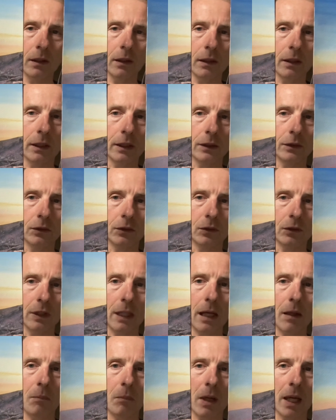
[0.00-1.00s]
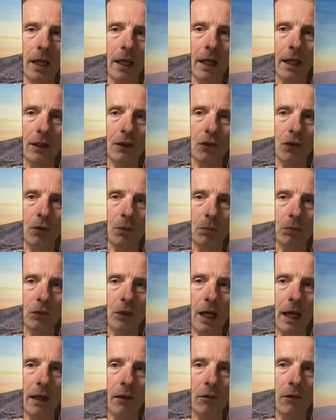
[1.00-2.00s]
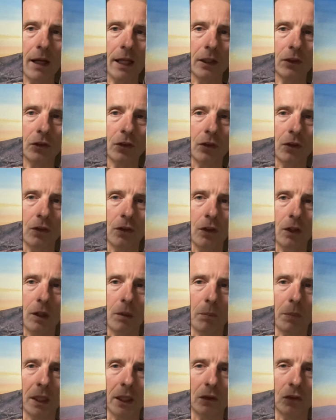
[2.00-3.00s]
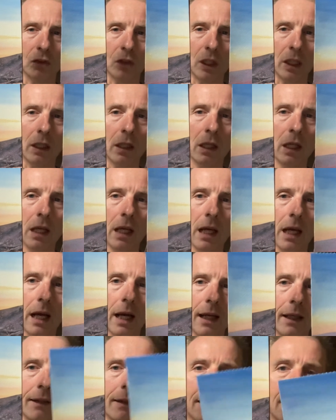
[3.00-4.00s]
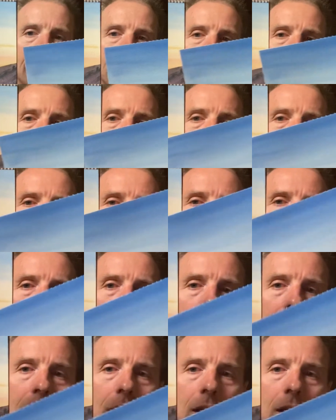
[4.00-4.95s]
And that might add some direction to the picture. I think here